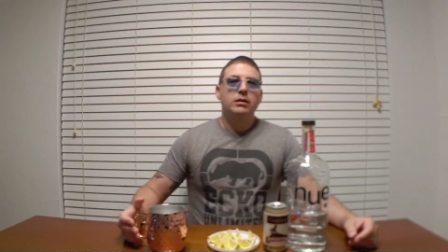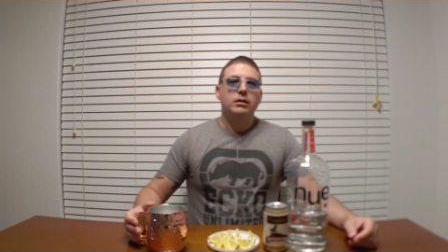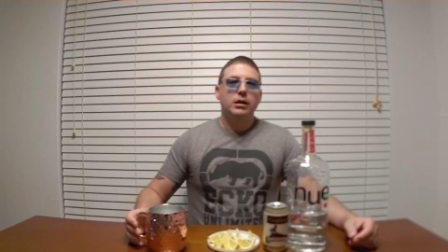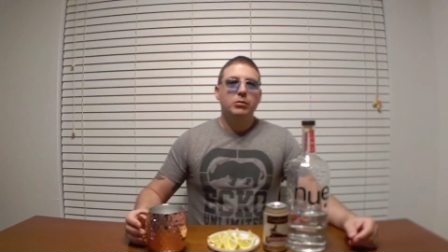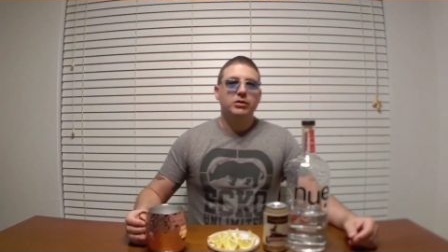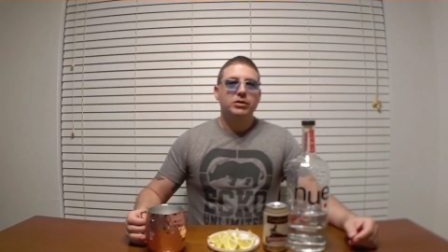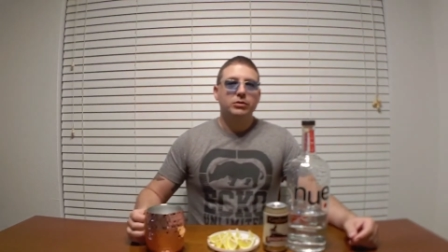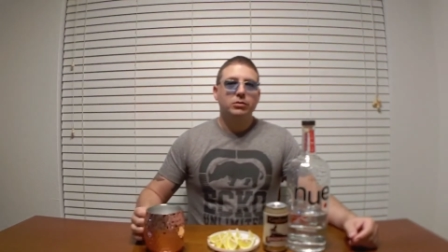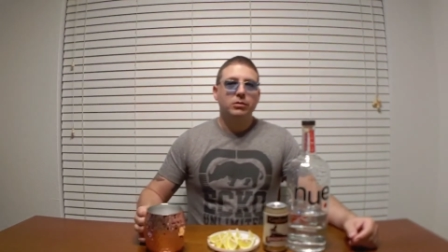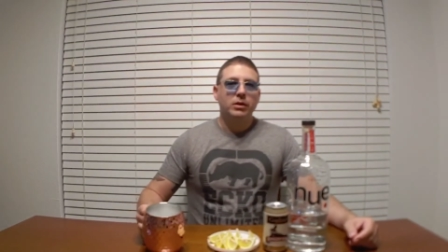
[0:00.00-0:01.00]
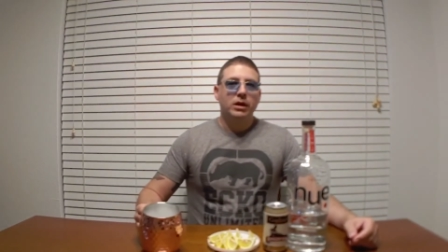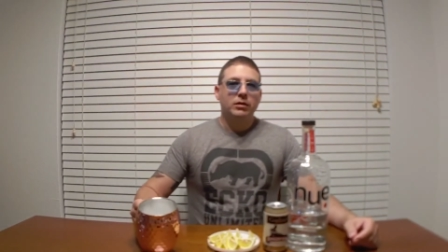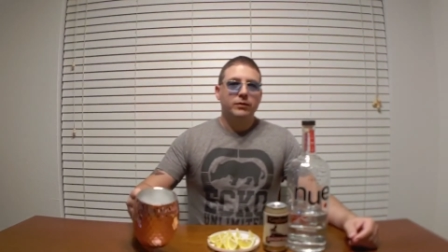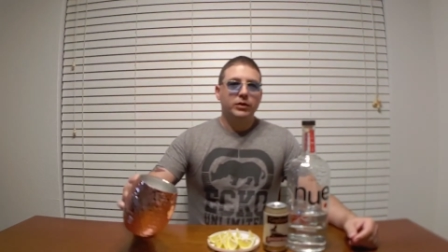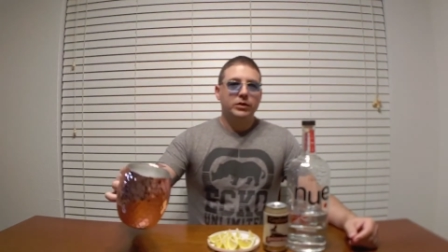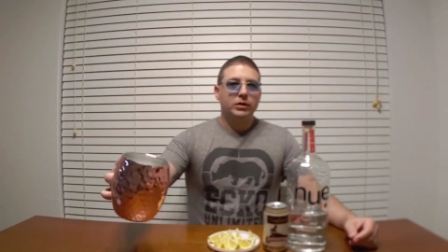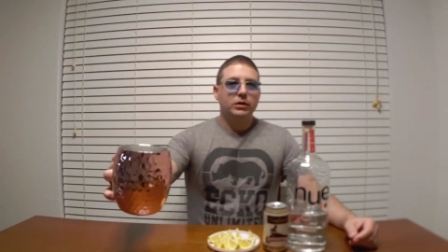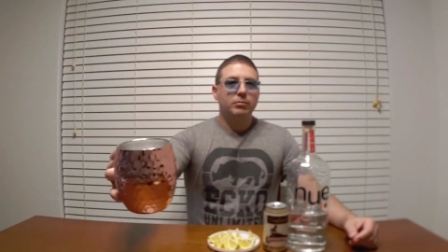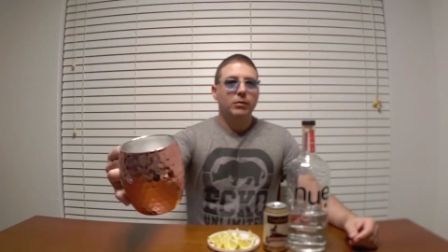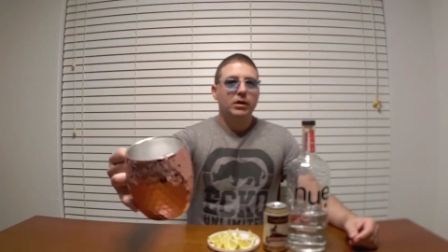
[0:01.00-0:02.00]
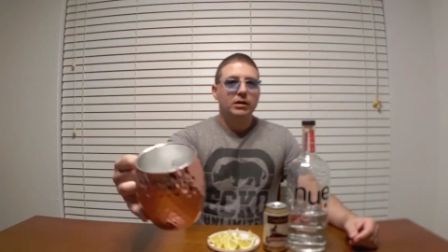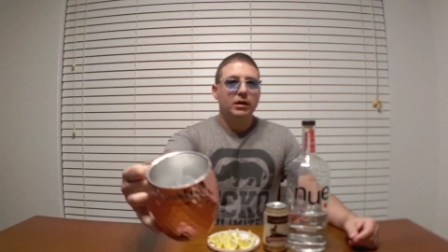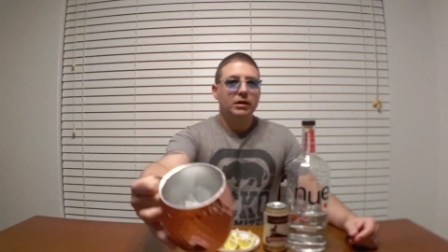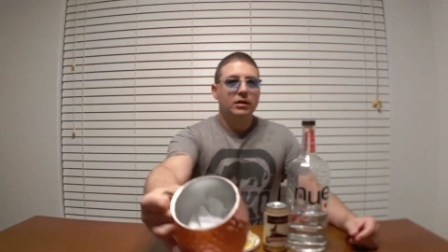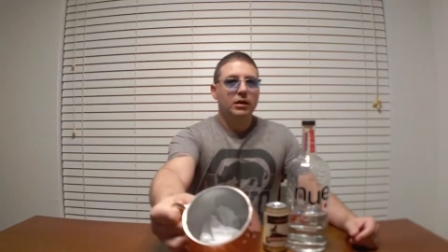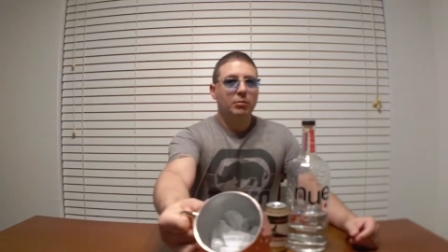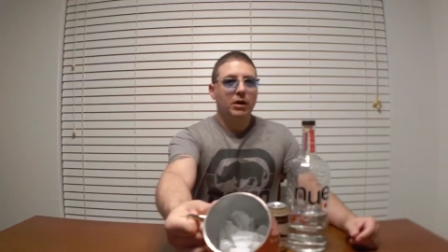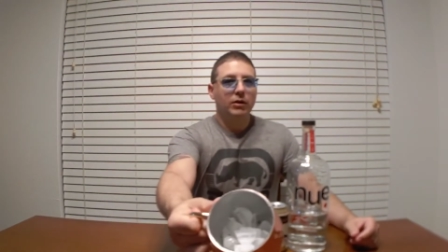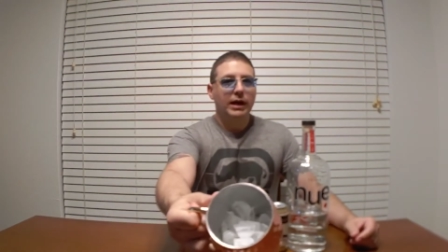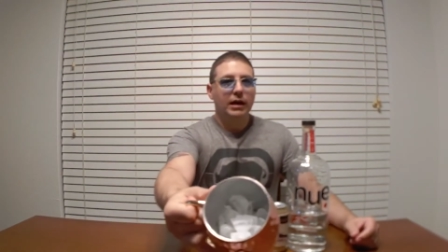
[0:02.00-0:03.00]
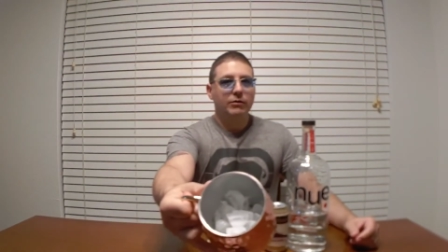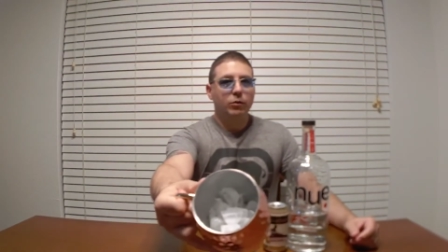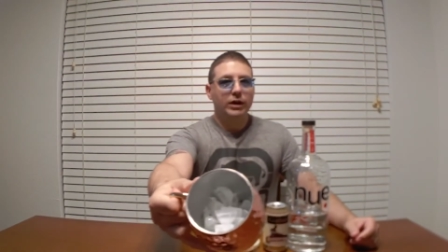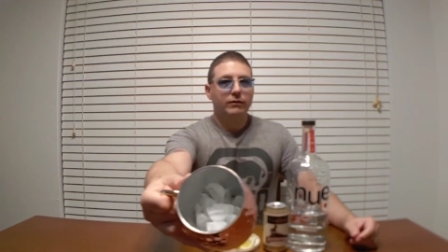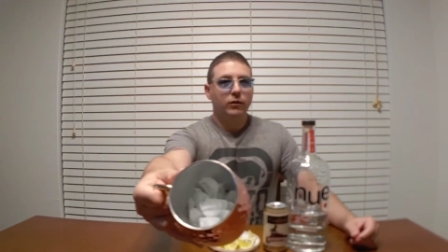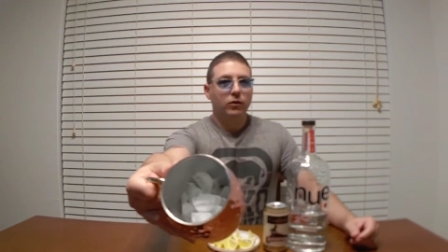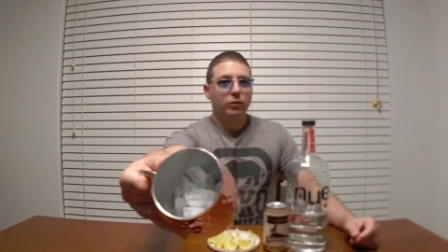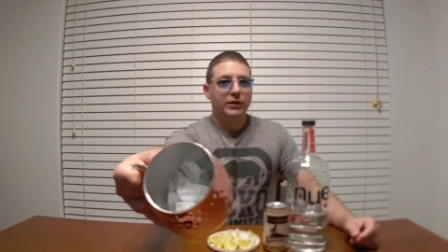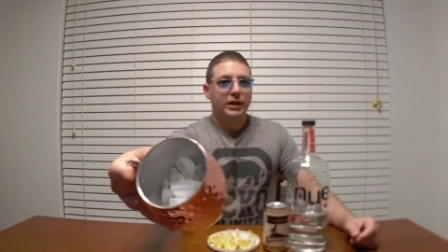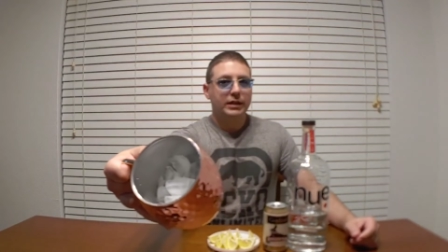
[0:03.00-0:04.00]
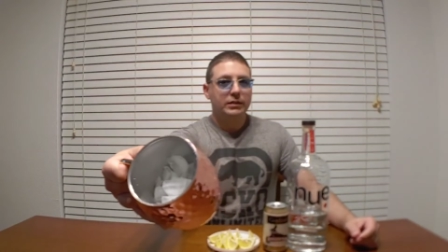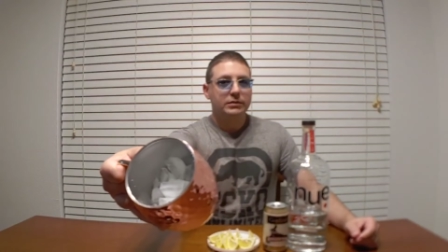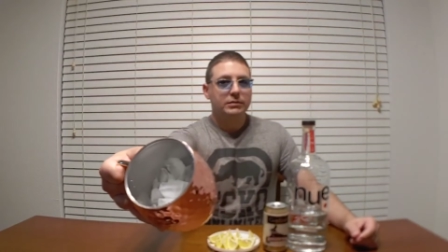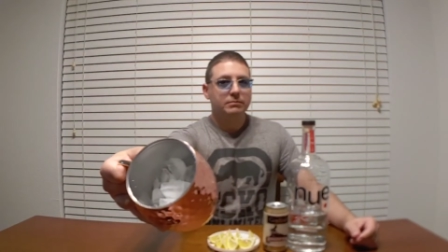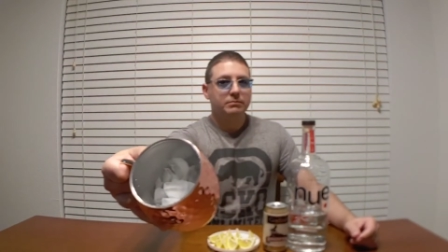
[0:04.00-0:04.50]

Number 2, fill your mug about halfway full with ice.